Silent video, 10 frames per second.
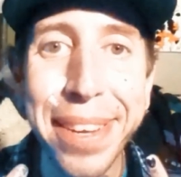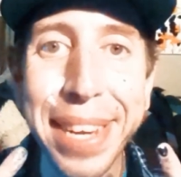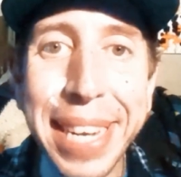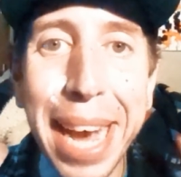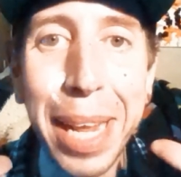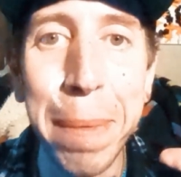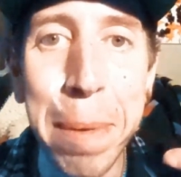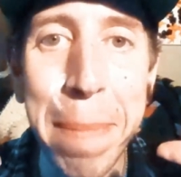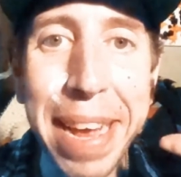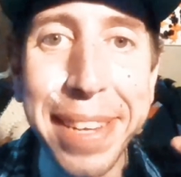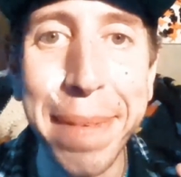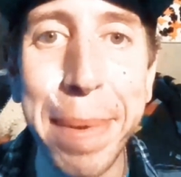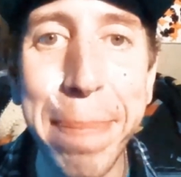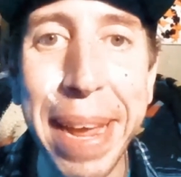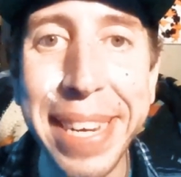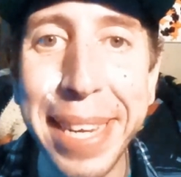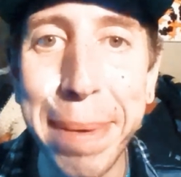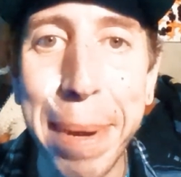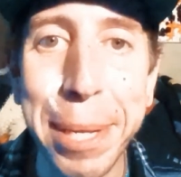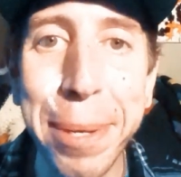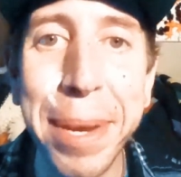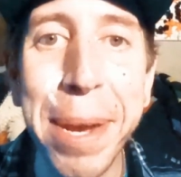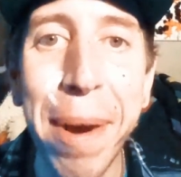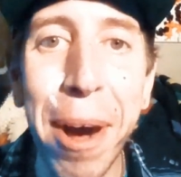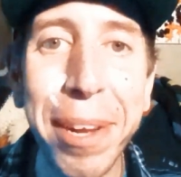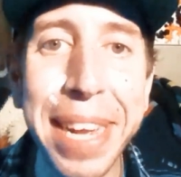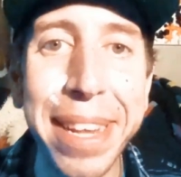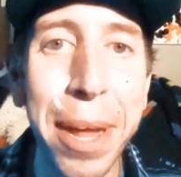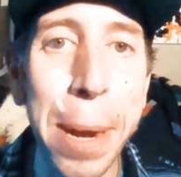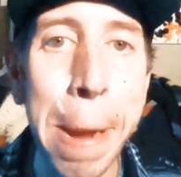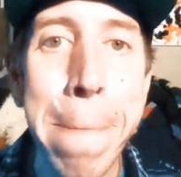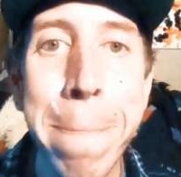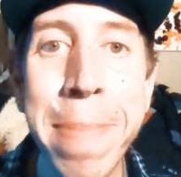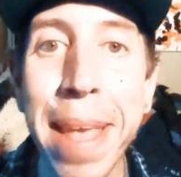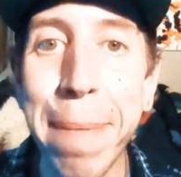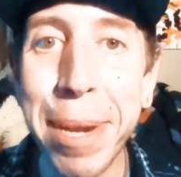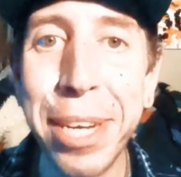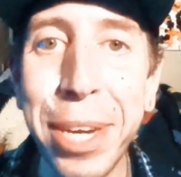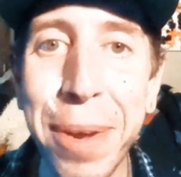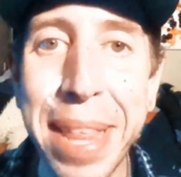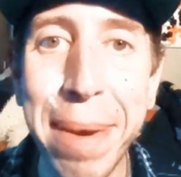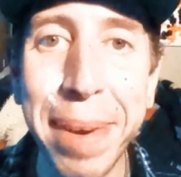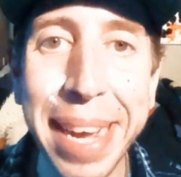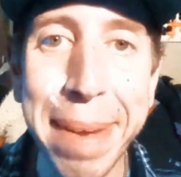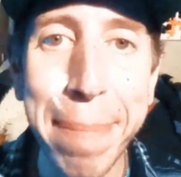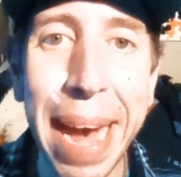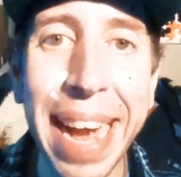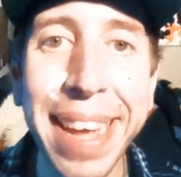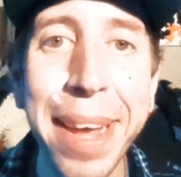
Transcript: you can tell, I'm a mess. I've been painting in my studio all day long. I'm gonna show you that when I get back.